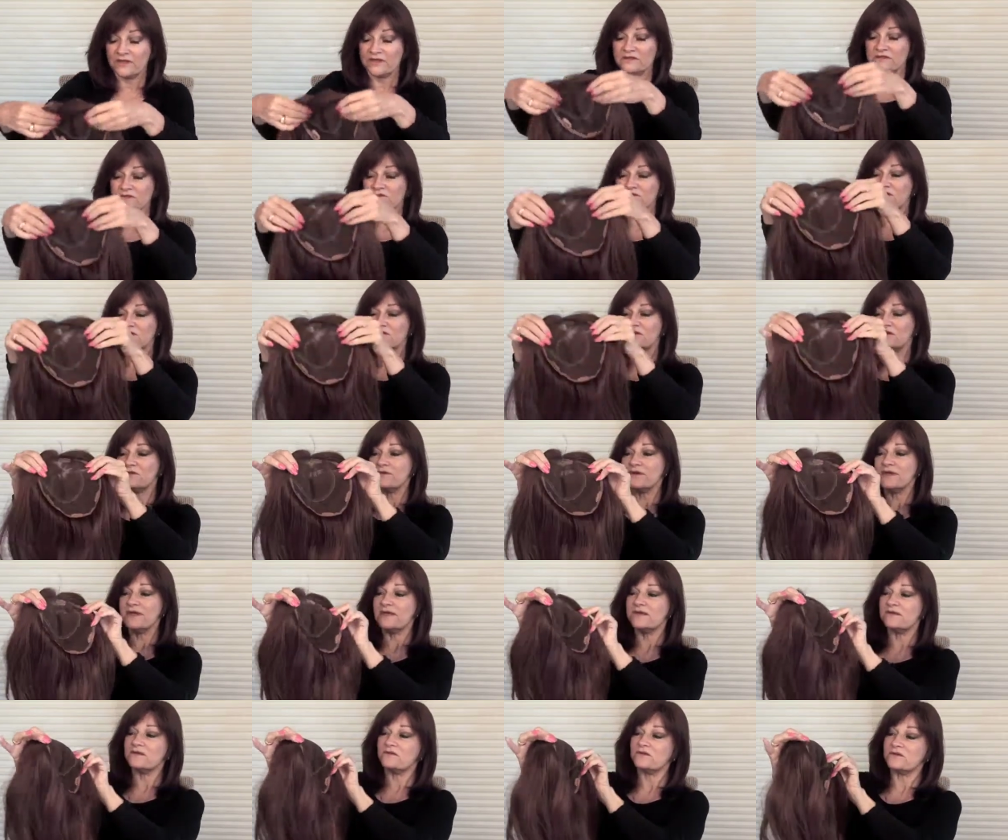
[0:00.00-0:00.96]
So just go
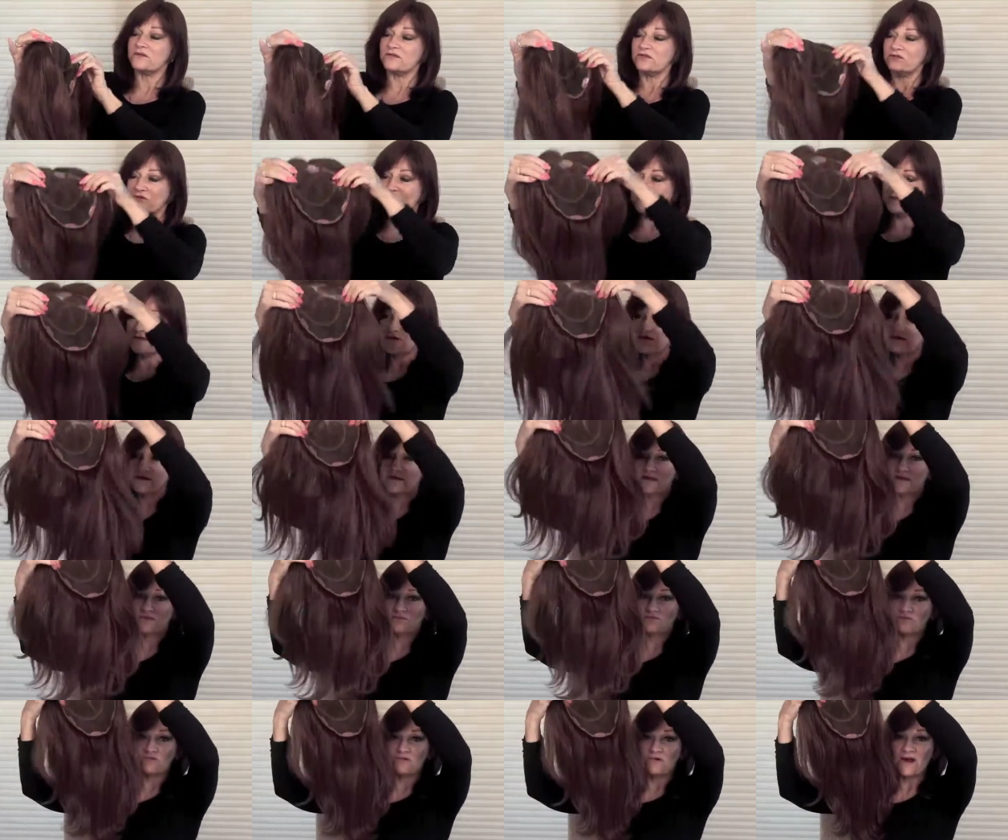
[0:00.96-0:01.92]
ahead and look at it. You can
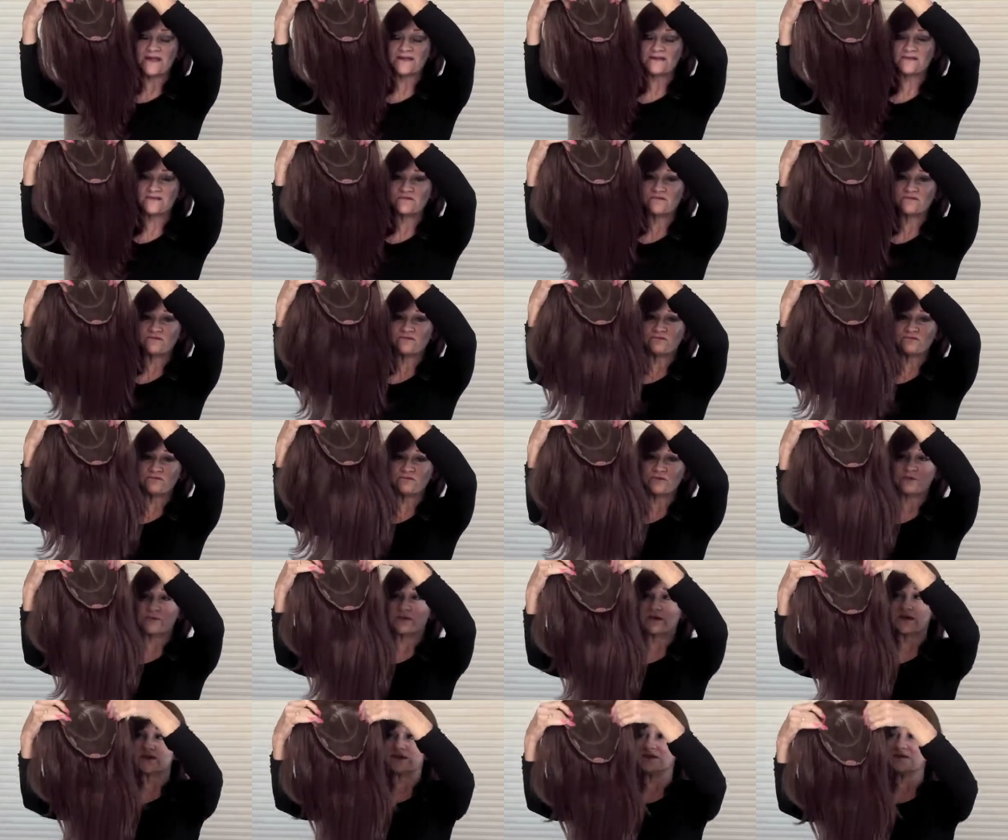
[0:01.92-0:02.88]
see right
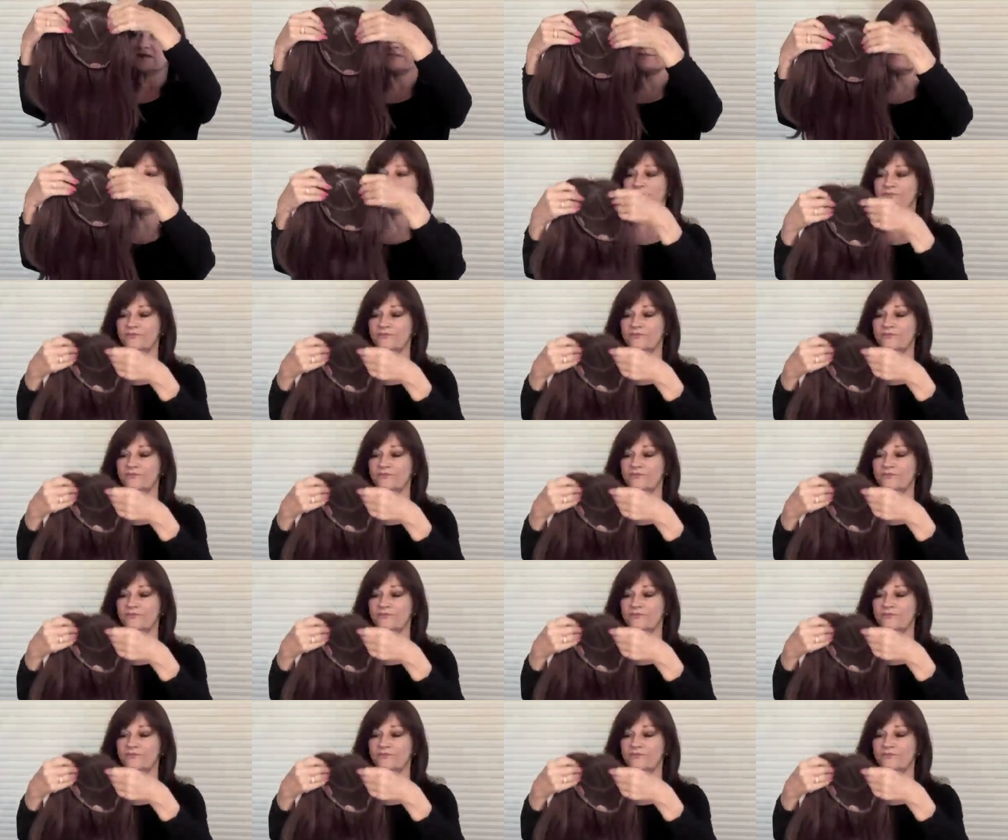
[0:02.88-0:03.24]
through it.